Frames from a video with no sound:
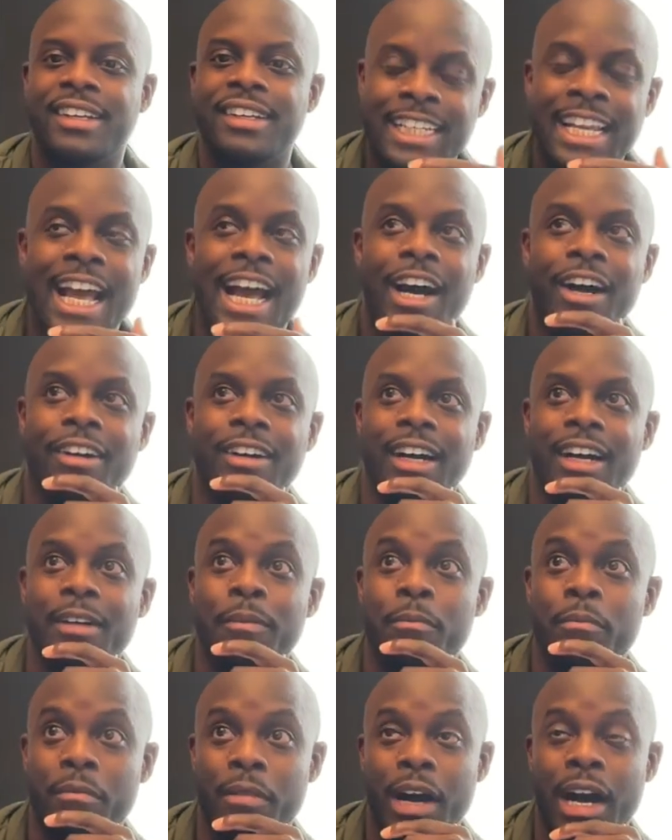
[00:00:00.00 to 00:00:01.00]
Now,
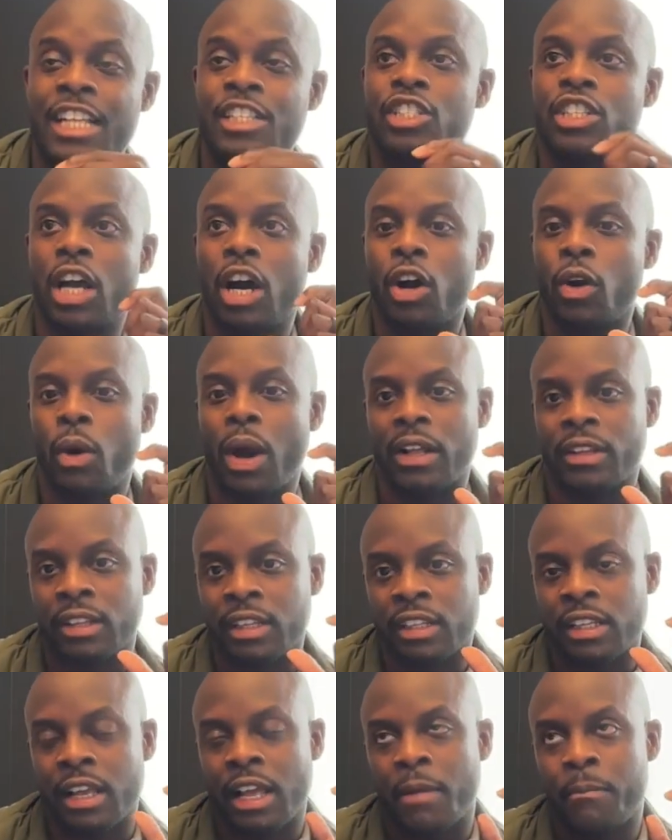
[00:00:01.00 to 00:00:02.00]
and so
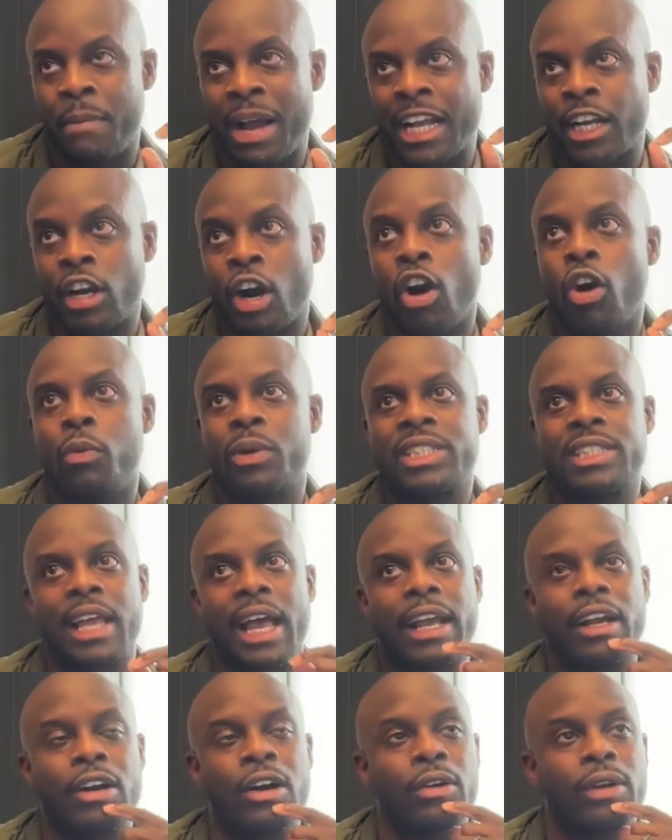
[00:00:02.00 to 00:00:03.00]
my goal was like,